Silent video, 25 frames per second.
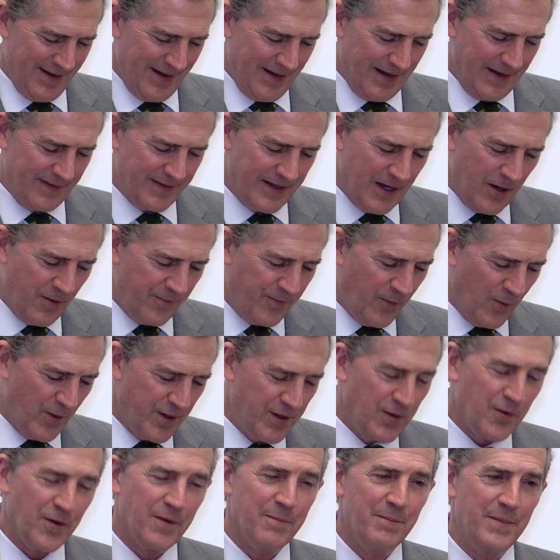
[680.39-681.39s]
And therefore
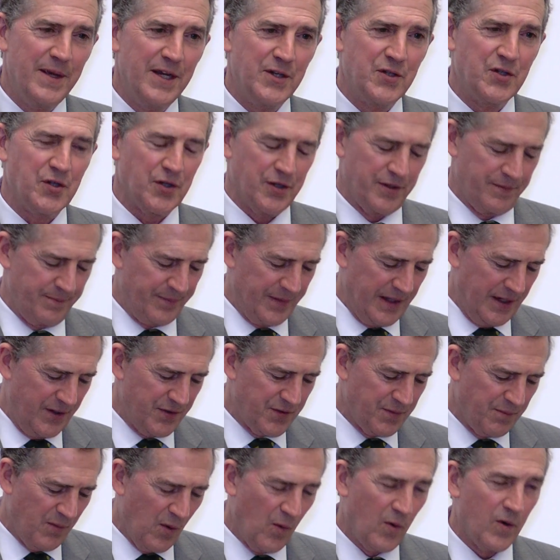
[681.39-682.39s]
your mission
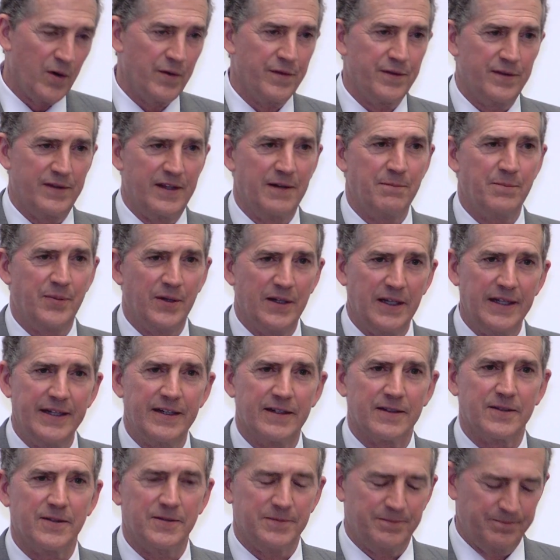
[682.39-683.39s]
is more than
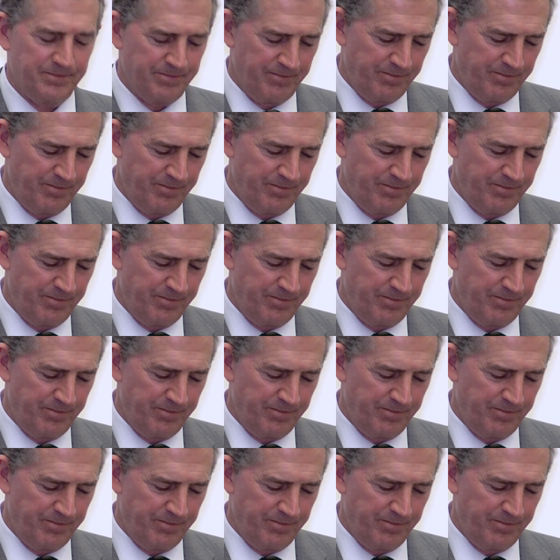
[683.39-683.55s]
political.